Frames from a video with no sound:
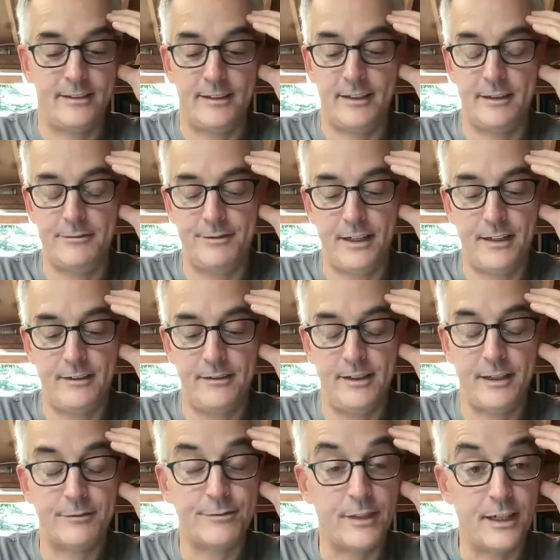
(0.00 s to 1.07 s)
and I found
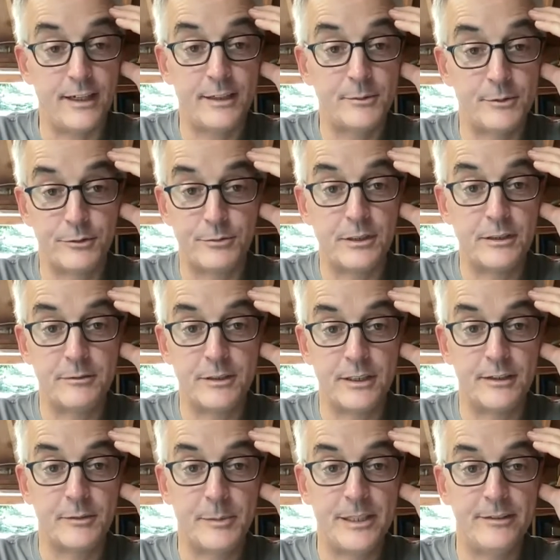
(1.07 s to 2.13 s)
that flying was
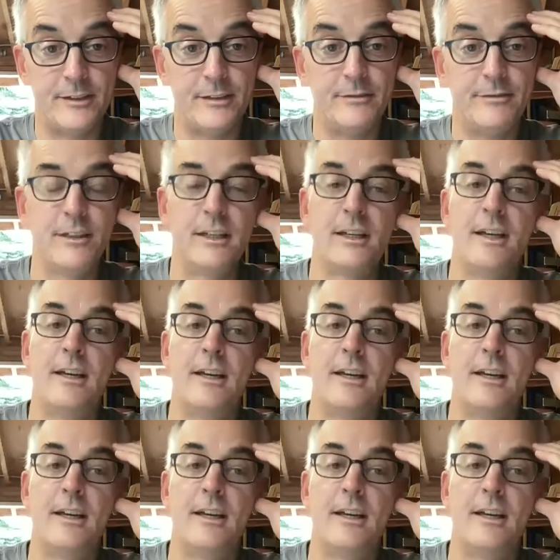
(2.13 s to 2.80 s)
really, really expensive.